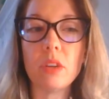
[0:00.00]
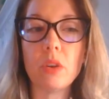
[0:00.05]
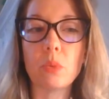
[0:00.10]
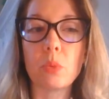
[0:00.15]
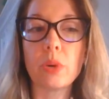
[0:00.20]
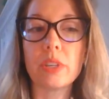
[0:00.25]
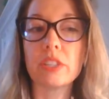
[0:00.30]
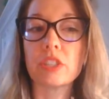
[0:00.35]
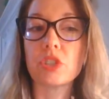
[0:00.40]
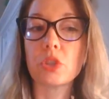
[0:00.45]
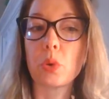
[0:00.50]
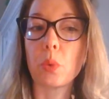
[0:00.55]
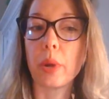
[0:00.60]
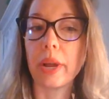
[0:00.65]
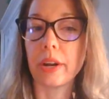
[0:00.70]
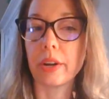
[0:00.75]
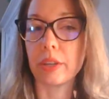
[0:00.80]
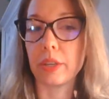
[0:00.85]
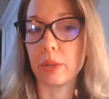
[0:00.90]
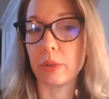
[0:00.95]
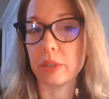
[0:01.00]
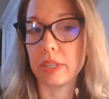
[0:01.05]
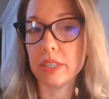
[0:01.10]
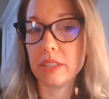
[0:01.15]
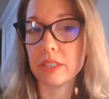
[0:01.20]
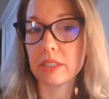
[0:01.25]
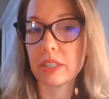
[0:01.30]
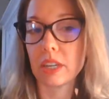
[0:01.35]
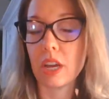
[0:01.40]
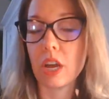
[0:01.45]
with square
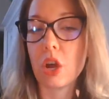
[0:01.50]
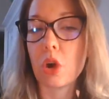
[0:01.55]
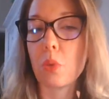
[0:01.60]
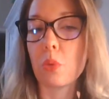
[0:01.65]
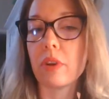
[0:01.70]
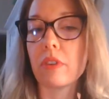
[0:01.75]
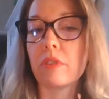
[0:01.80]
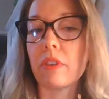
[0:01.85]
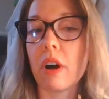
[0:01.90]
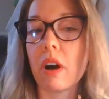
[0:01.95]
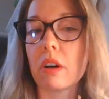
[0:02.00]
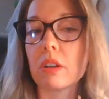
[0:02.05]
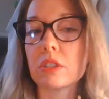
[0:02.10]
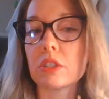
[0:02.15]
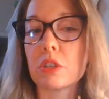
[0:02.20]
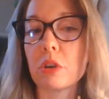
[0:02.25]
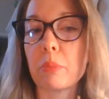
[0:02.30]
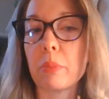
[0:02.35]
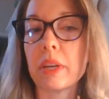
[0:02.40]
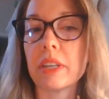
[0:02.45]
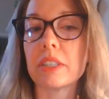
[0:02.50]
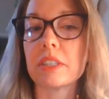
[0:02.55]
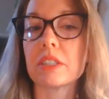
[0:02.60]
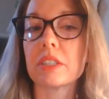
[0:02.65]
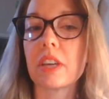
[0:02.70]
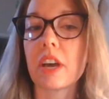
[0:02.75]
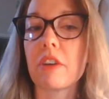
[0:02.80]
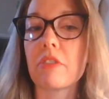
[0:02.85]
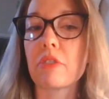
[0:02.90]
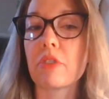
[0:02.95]
units. We've also been
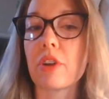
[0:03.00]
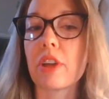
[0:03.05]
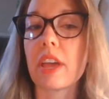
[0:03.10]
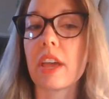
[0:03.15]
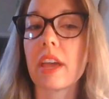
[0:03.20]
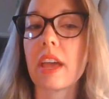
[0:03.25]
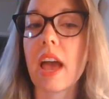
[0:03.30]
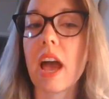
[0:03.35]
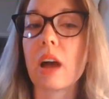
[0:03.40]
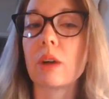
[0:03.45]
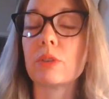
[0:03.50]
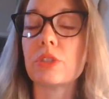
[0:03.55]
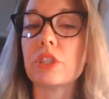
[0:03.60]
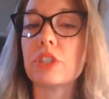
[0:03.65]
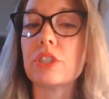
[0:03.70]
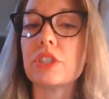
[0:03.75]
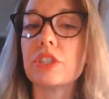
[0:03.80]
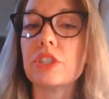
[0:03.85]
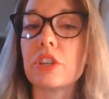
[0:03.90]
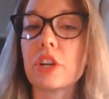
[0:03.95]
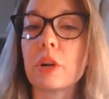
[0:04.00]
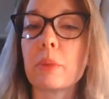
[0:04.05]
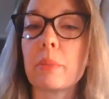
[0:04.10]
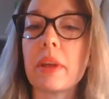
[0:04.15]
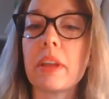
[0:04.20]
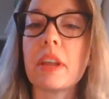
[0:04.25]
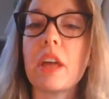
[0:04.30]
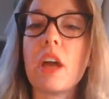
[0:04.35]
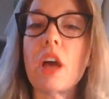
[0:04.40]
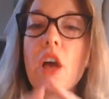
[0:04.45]
discovering how to
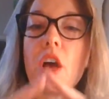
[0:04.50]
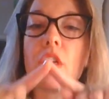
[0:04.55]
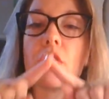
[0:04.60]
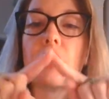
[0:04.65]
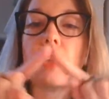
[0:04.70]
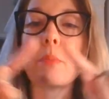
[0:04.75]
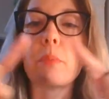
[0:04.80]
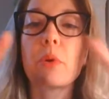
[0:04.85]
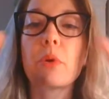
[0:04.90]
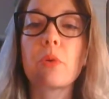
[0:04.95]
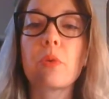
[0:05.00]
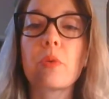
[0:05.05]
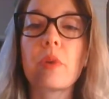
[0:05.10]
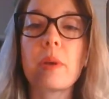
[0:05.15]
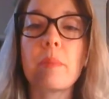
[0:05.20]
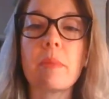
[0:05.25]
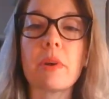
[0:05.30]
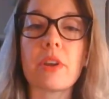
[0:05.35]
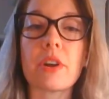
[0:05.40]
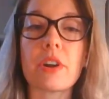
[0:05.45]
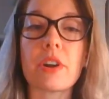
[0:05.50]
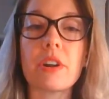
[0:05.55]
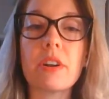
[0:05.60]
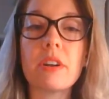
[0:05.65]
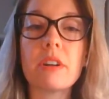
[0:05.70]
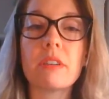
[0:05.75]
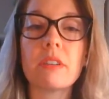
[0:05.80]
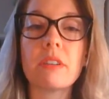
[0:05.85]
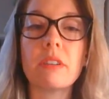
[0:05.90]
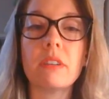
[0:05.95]
determine the perimeter